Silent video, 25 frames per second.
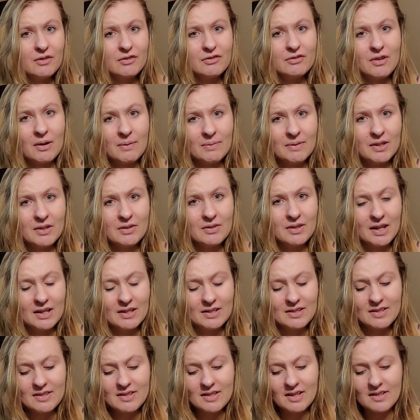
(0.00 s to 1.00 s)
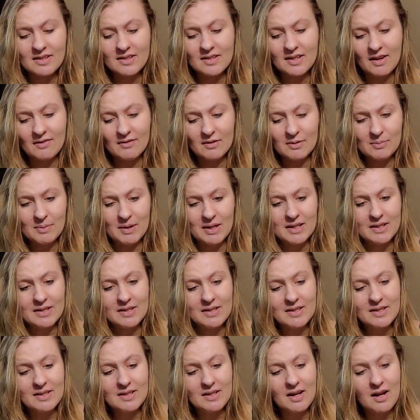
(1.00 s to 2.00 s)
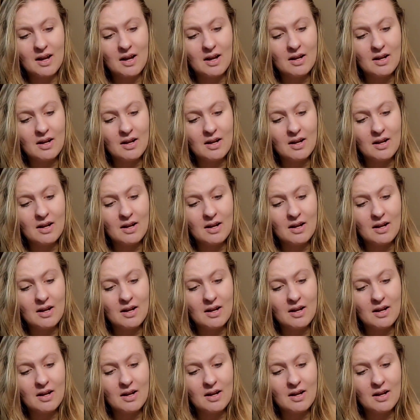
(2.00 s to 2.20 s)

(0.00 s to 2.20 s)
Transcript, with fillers: from the United States government?